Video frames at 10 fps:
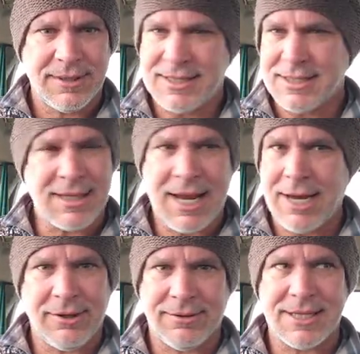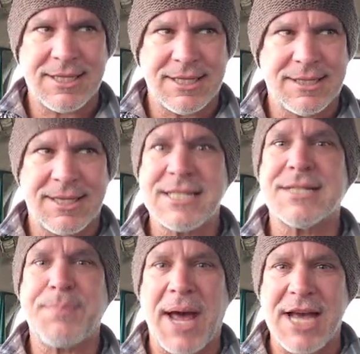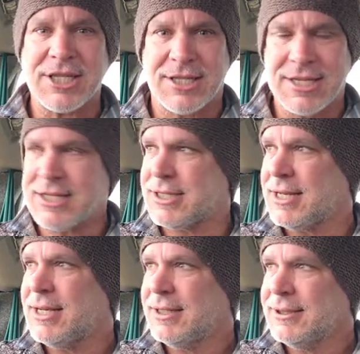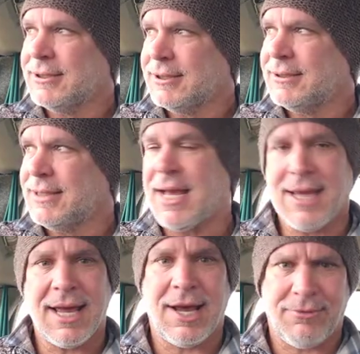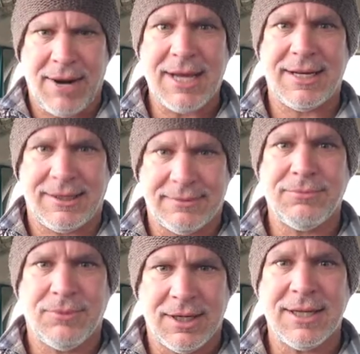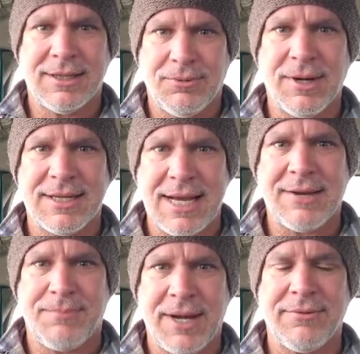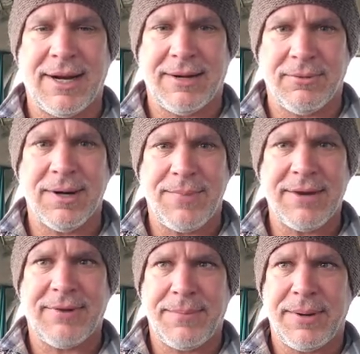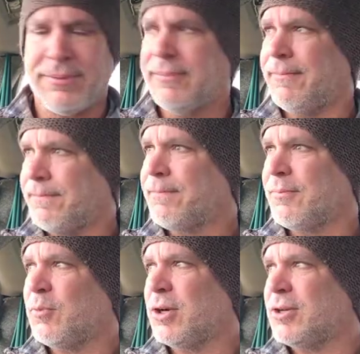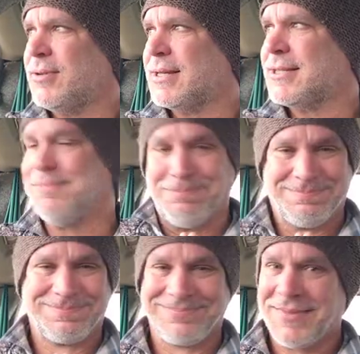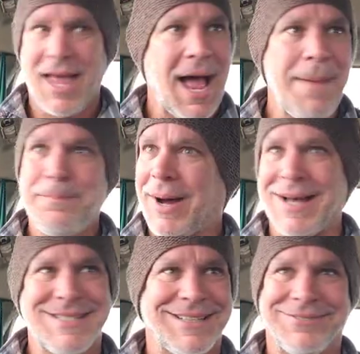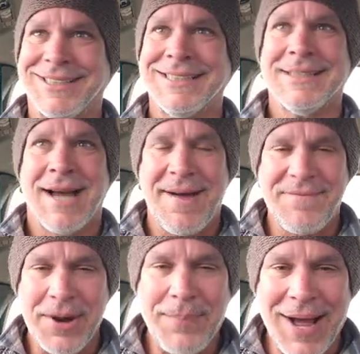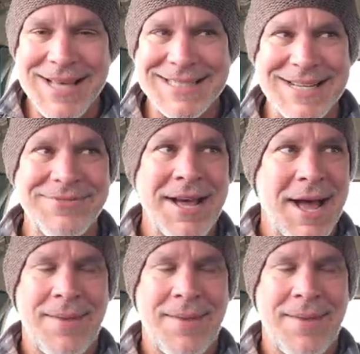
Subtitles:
This isn't anger. This is passion. This is, yeah, reckoning. We're gonna make it right. We're gonna make it right, people. We're going to do this. I'm positive. I'm very positive.